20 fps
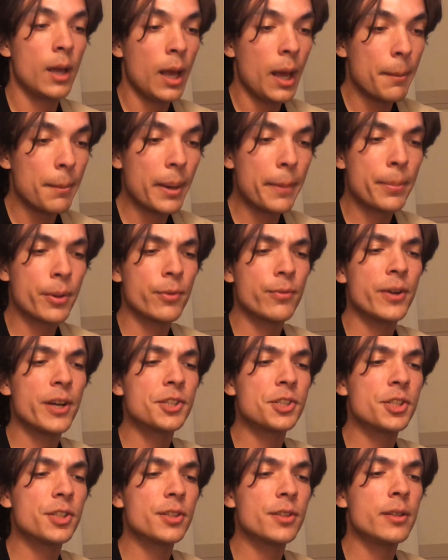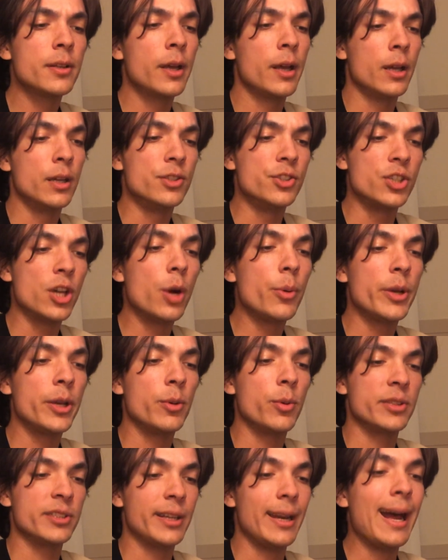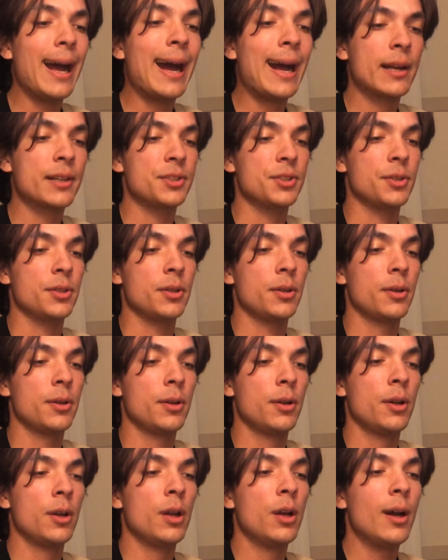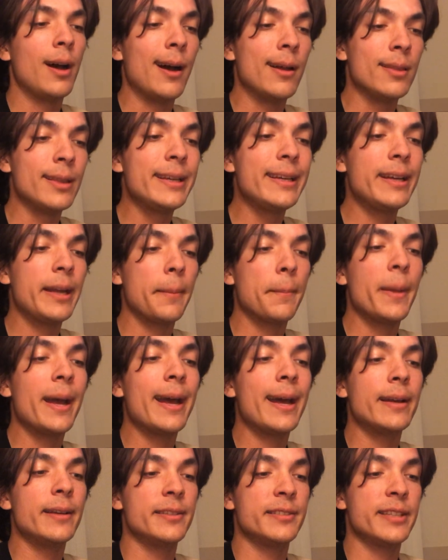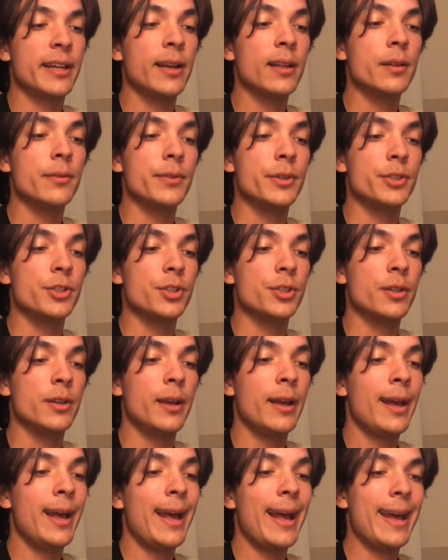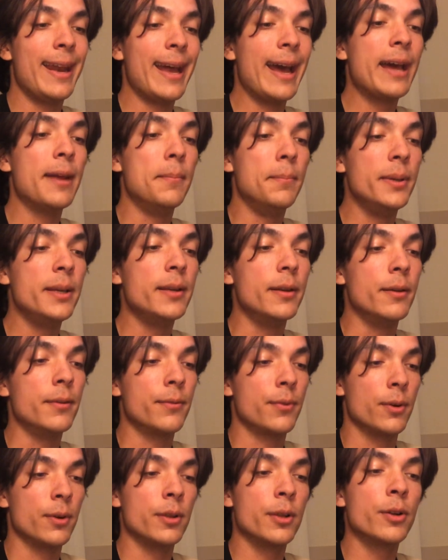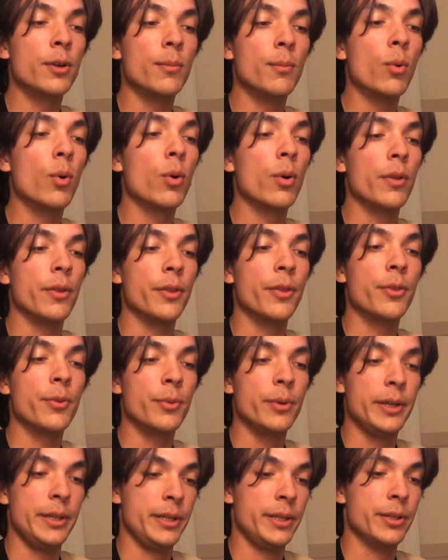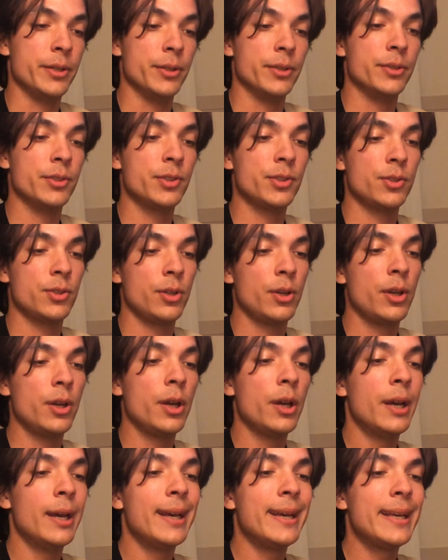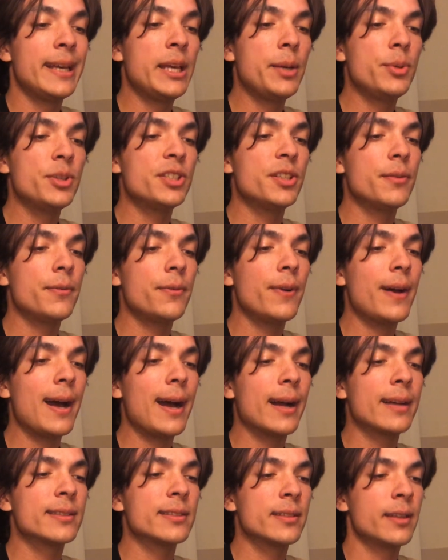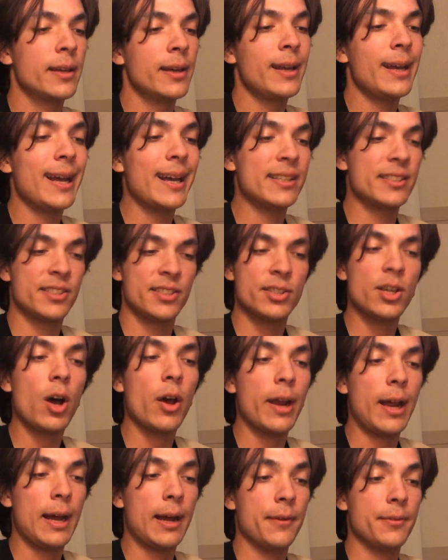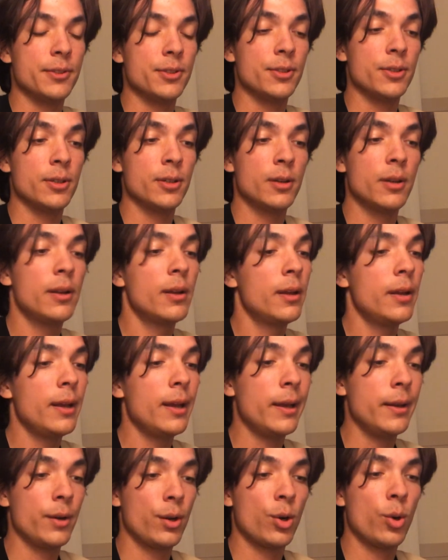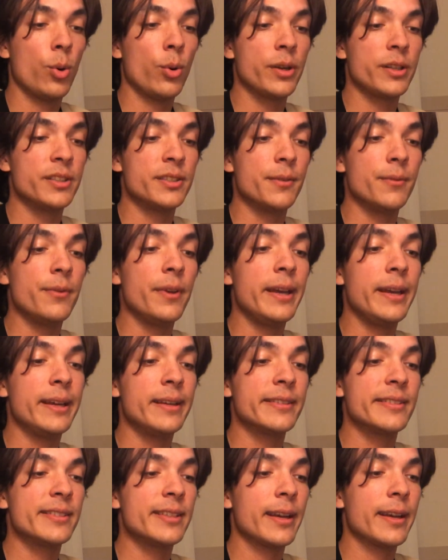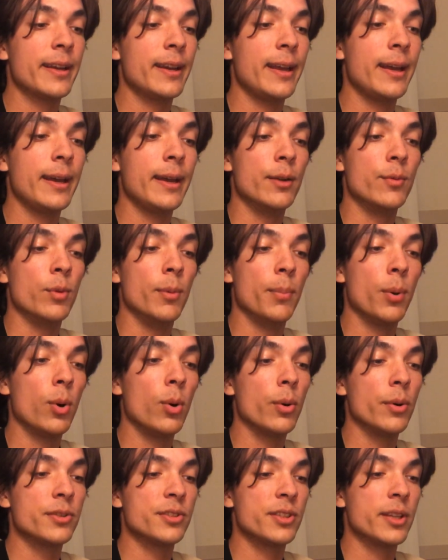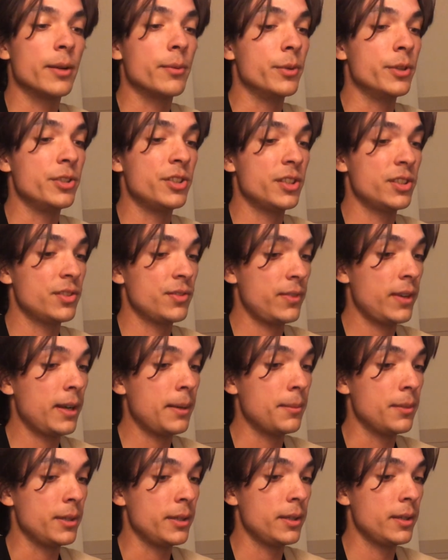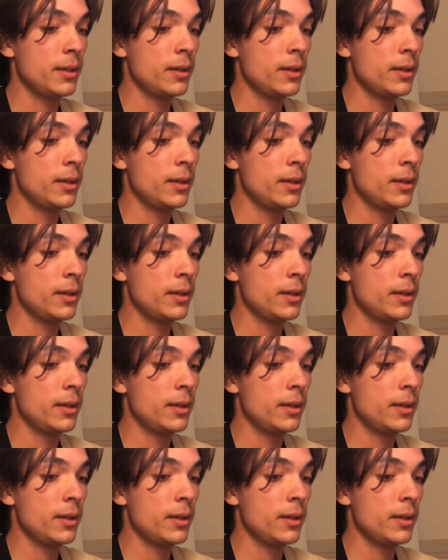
By profession, Zooey was an actor, a leading man in television, and had been for a little more than 3 years. He was in fact as sought after, and according to vague second-hand reports that reached his family,